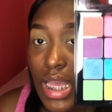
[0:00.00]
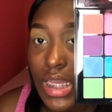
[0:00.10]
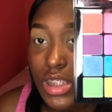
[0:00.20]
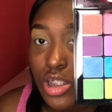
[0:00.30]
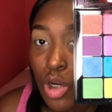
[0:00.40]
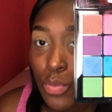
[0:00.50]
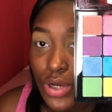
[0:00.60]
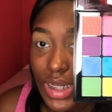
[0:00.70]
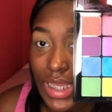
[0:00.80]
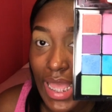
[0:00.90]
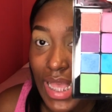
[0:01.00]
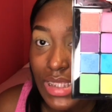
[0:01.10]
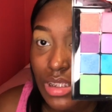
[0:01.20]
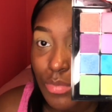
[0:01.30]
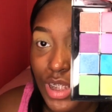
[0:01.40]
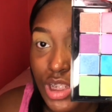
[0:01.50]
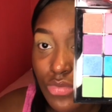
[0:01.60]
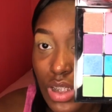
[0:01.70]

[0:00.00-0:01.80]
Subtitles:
It's so pretty. It has a bunch of